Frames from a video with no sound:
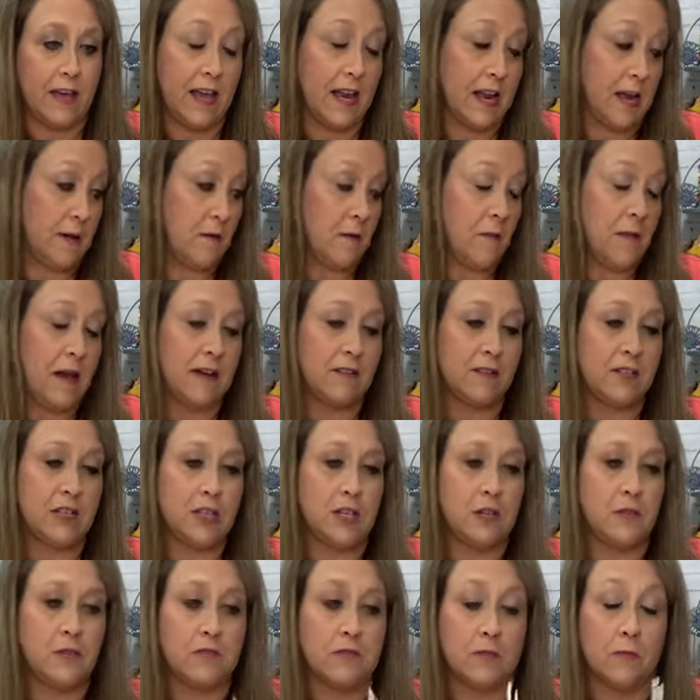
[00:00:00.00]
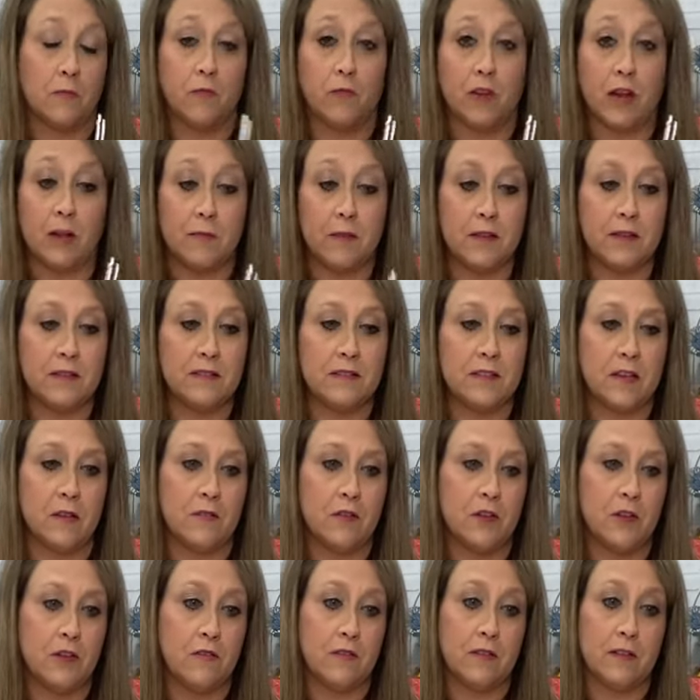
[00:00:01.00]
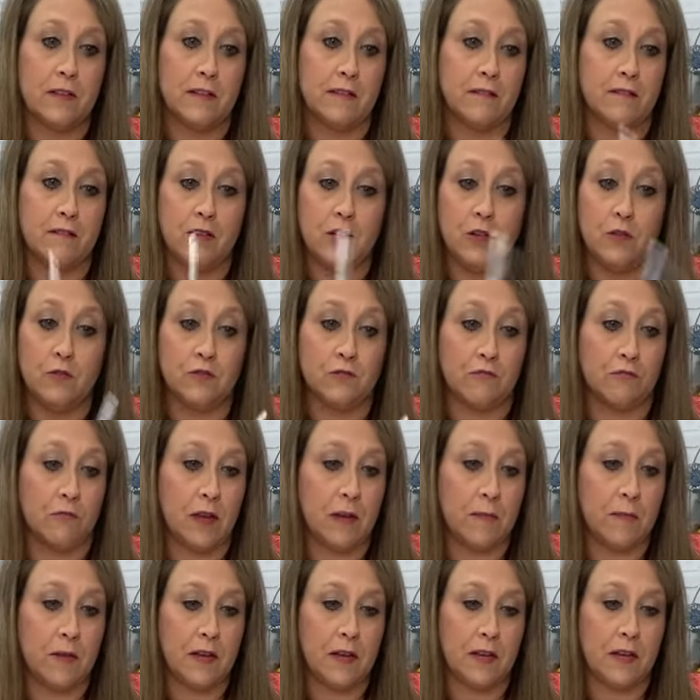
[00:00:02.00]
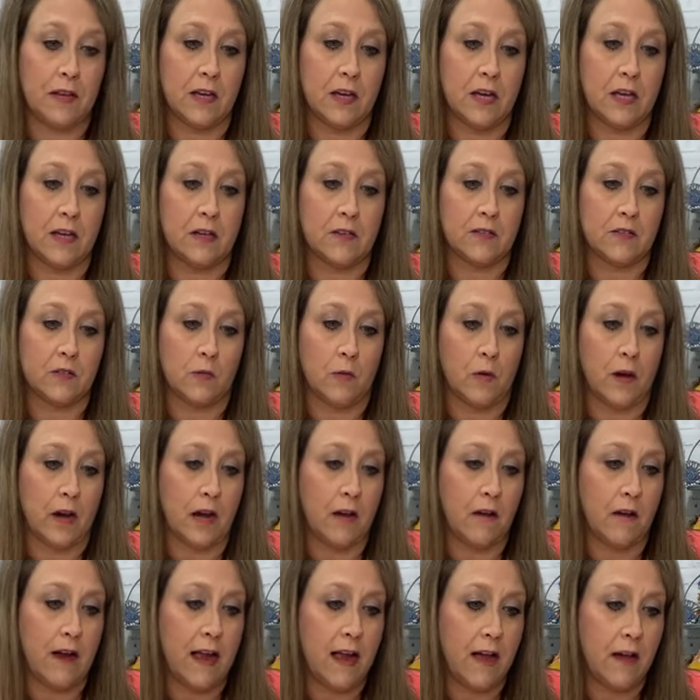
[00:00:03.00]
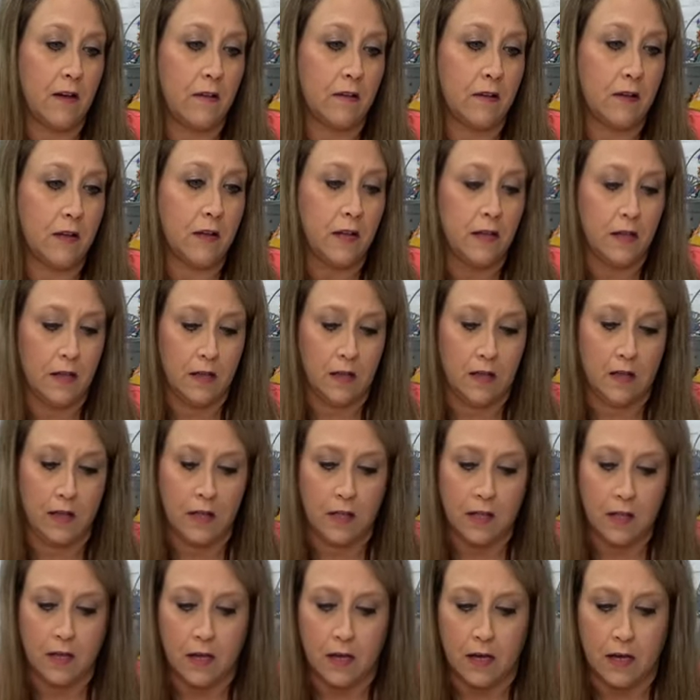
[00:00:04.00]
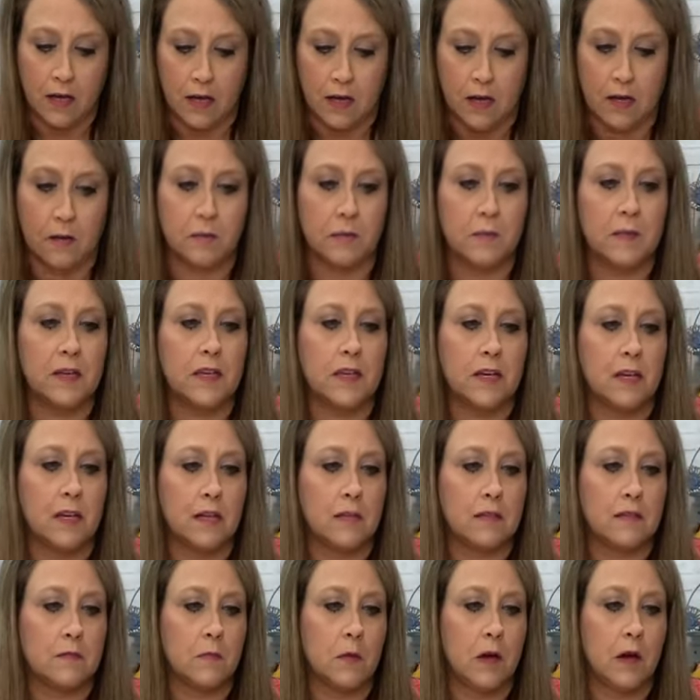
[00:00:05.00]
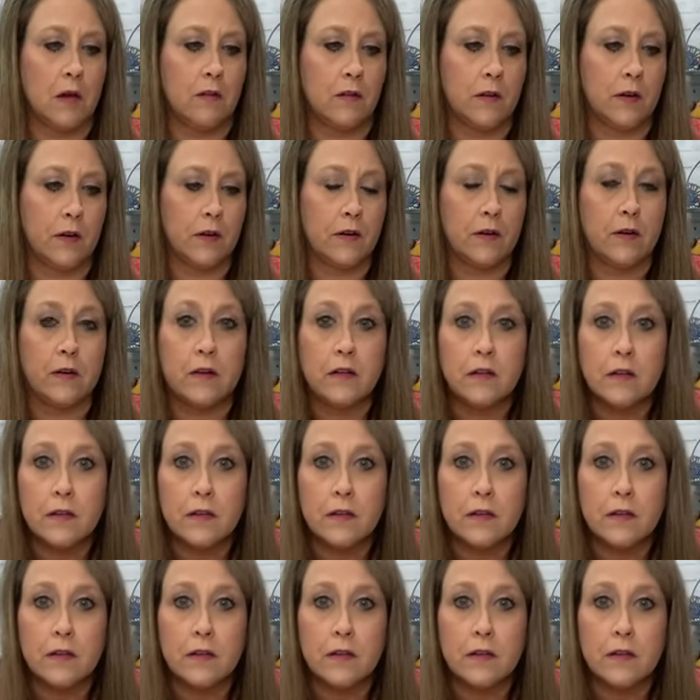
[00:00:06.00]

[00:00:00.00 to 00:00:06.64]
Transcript: And I'm about to use some ribbon. So you can use ribbon and cut a square out. Um, let me cut it smaller.